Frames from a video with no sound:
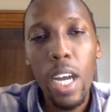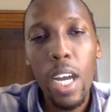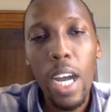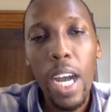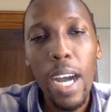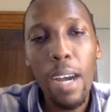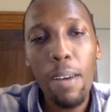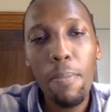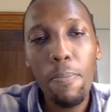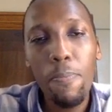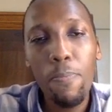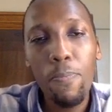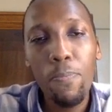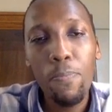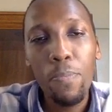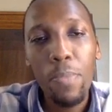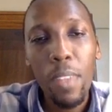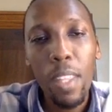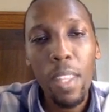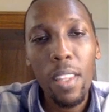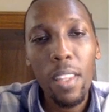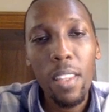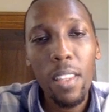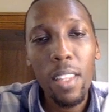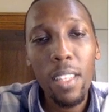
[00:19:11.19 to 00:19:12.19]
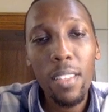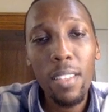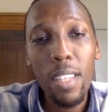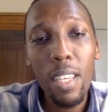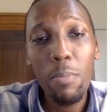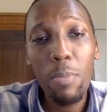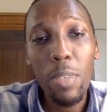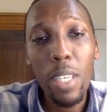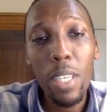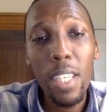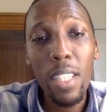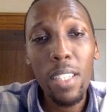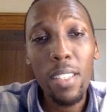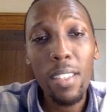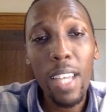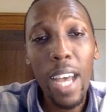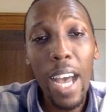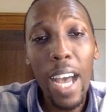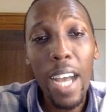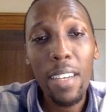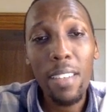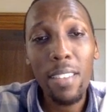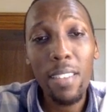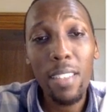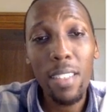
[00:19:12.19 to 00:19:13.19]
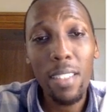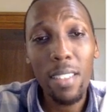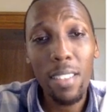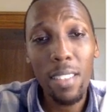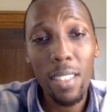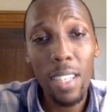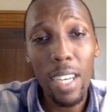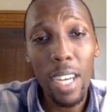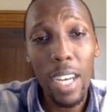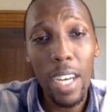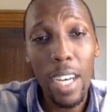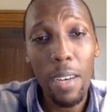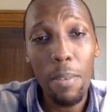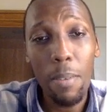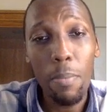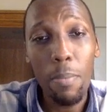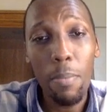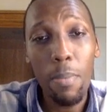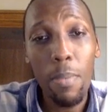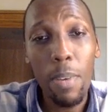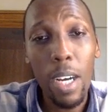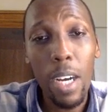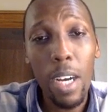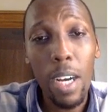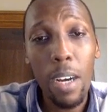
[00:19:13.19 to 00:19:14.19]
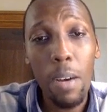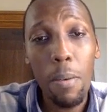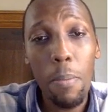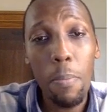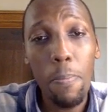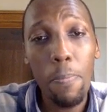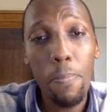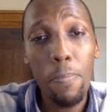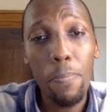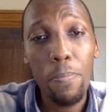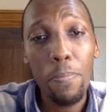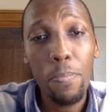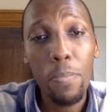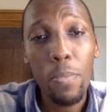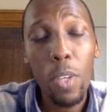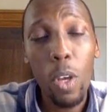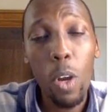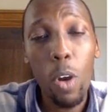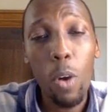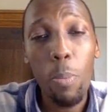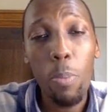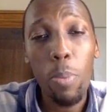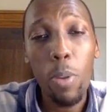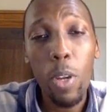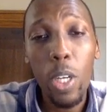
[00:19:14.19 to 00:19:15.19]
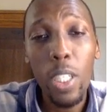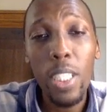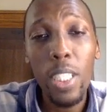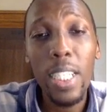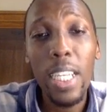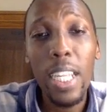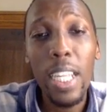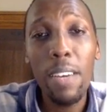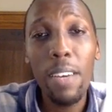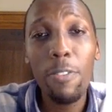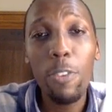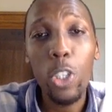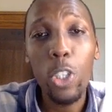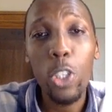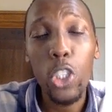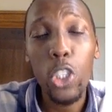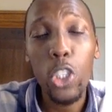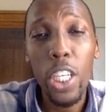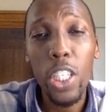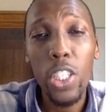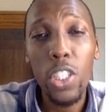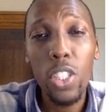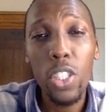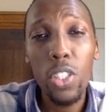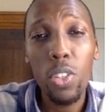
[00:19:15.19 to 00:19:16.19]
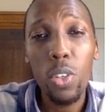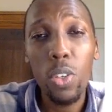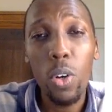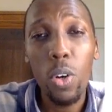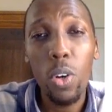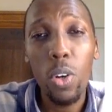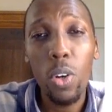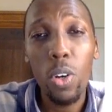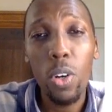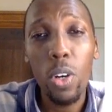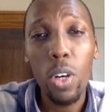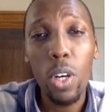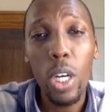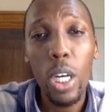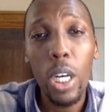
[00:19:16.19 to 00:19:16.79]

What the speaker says: The same case, axis or plot level changes or